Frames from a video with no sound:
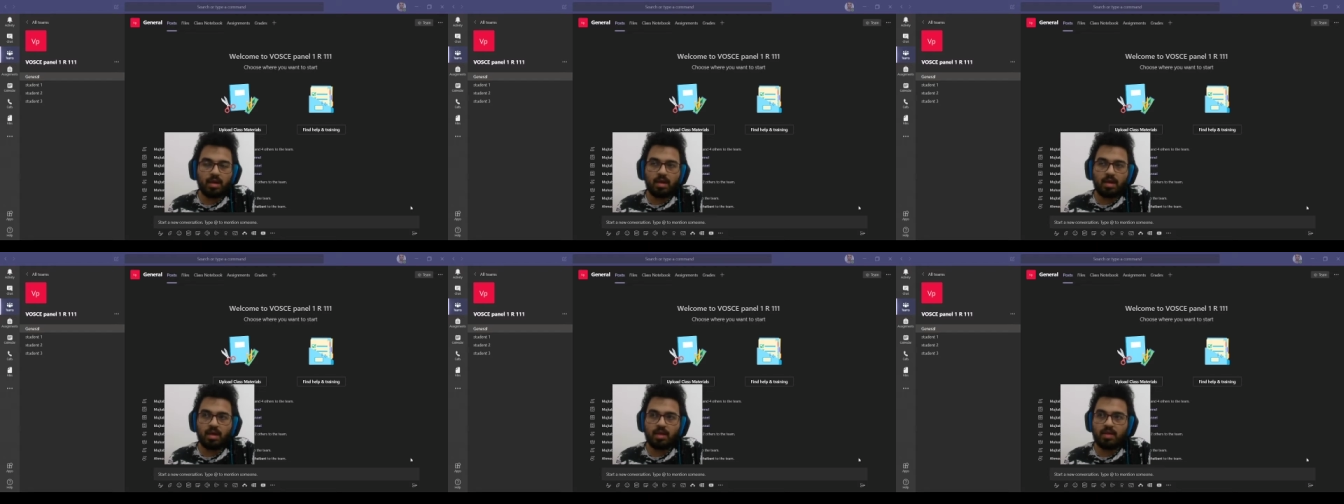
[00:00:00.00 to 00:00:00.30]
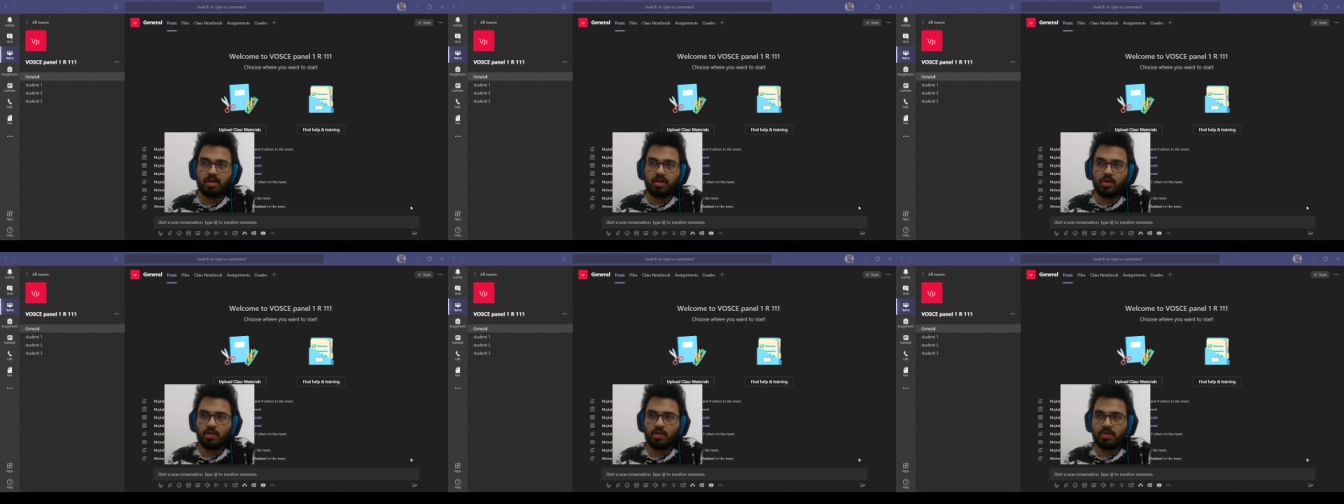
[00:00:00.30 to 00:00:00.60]
And
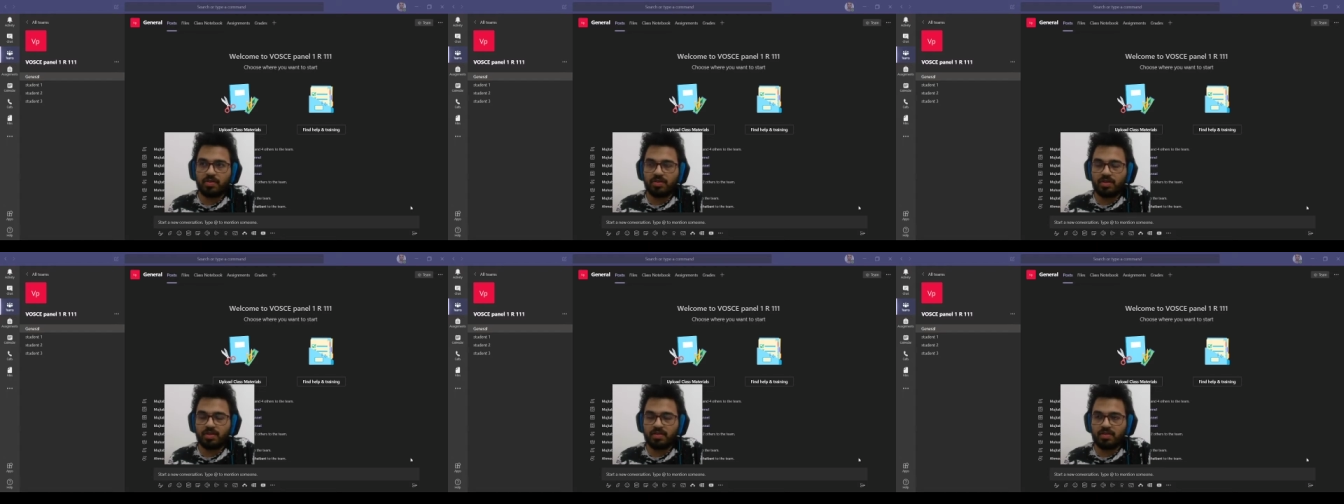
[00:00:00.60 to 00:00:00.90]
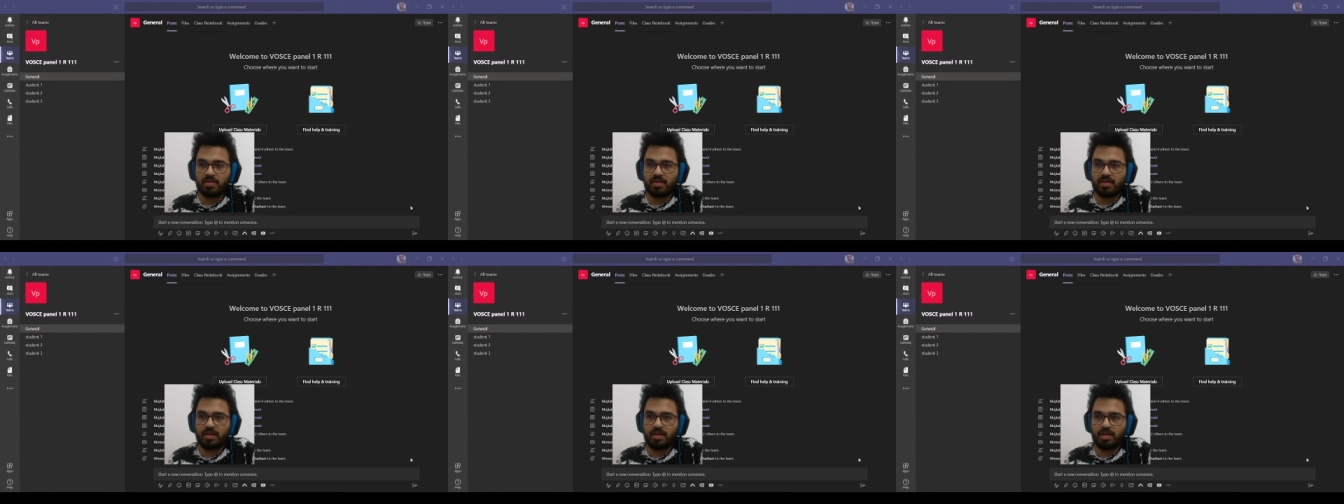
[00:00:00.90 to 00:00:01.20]
so it's
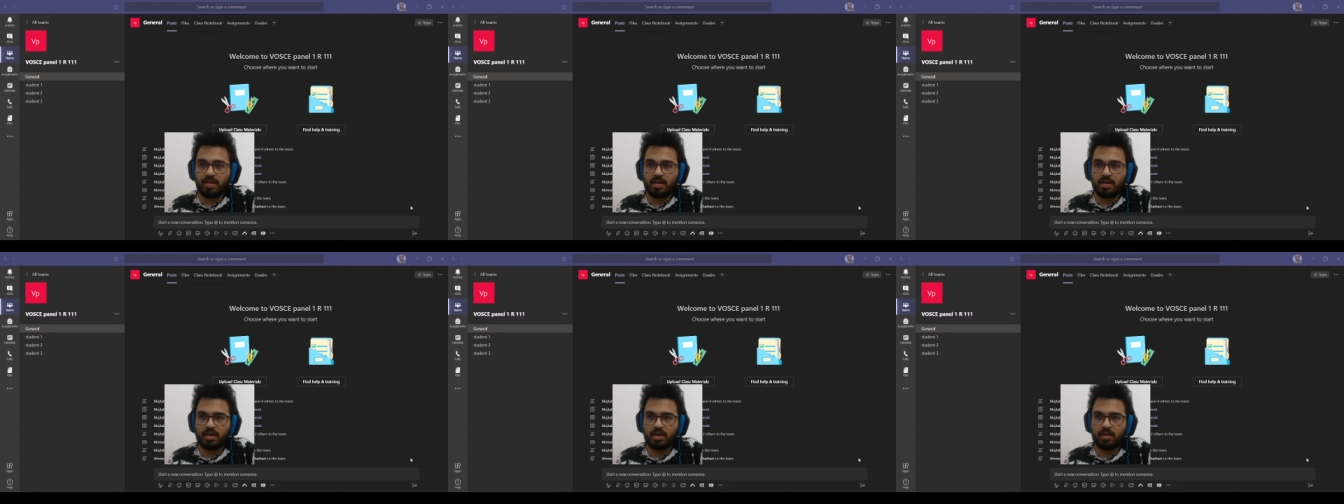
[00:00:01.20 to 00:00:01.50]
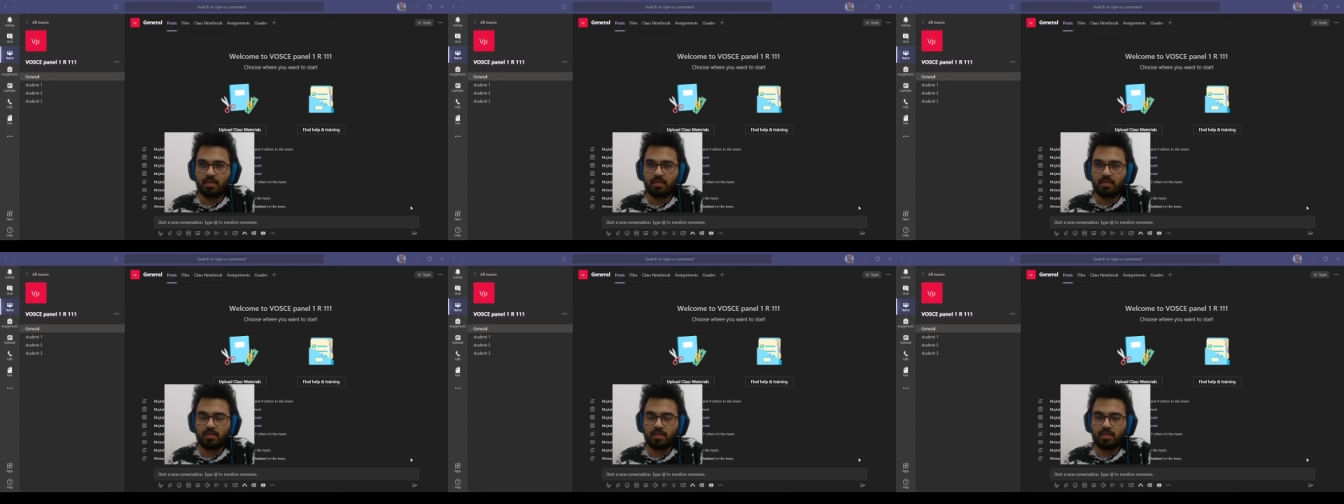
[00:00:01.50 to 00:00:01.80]
just
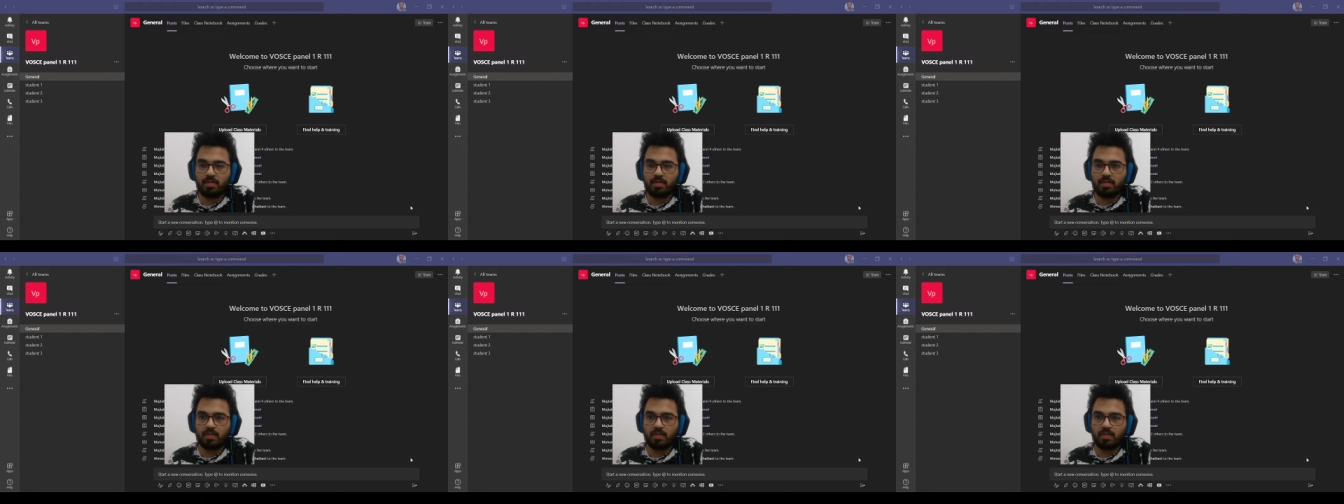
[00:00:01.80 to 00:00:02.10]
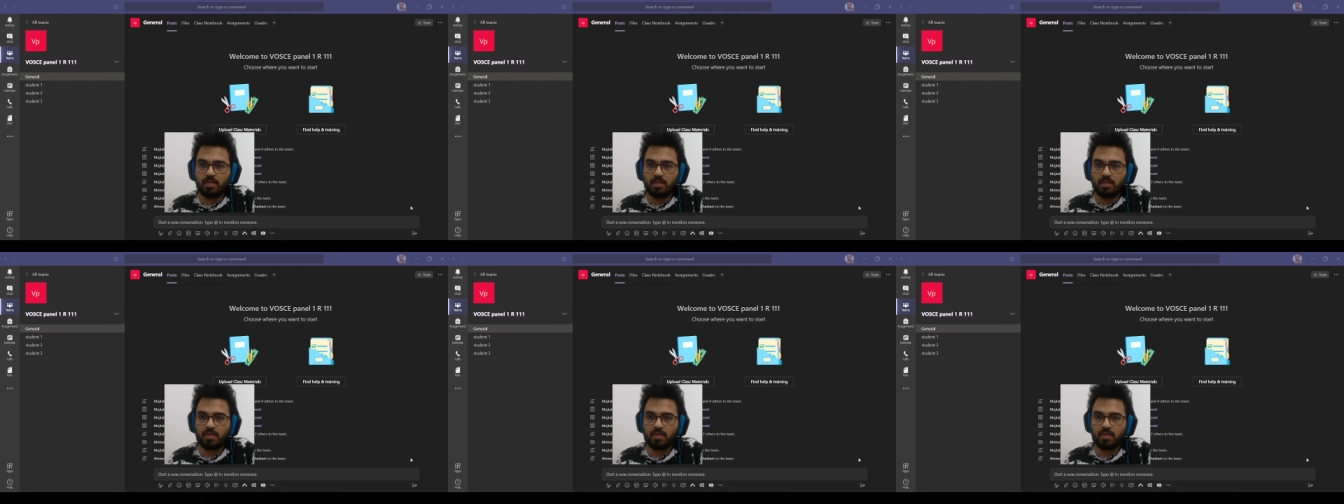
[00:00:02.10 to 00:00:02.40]
a
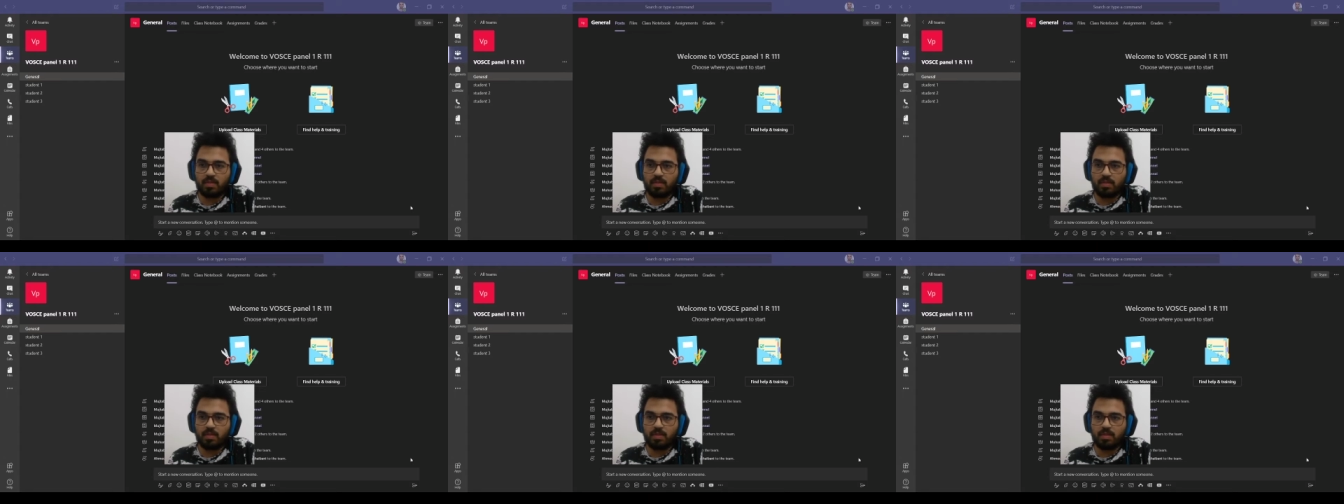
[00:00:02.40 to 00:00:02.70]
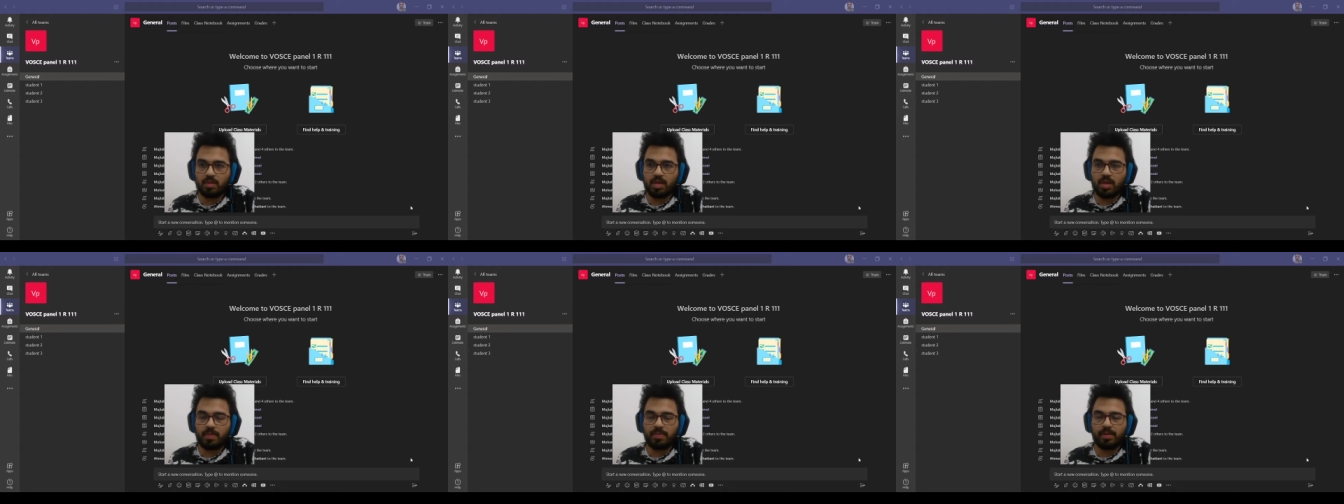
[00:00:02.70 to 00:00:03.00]

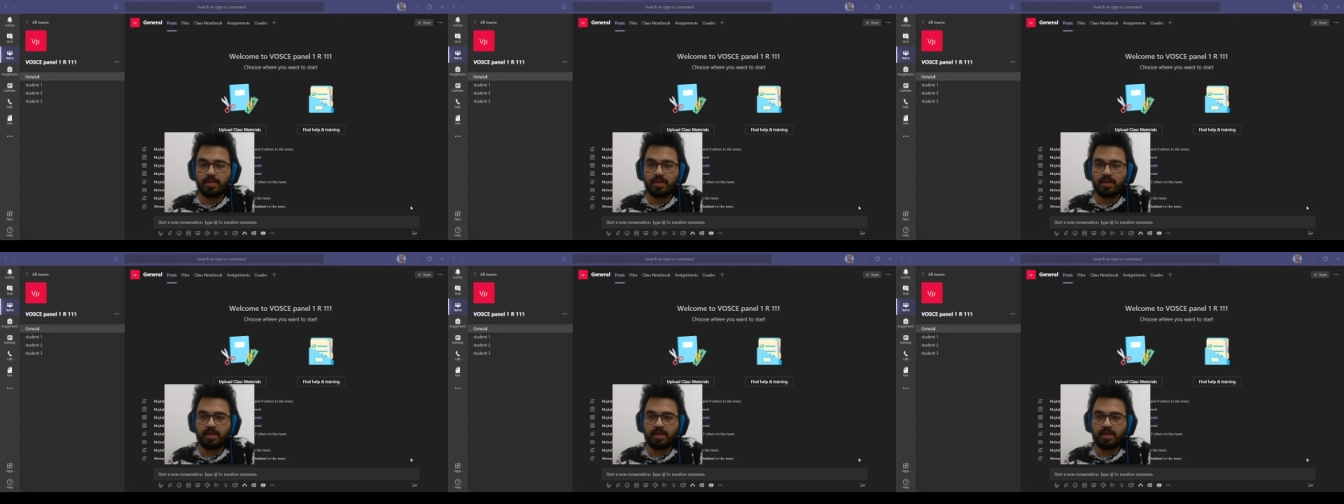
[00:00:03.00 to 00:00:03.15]
couple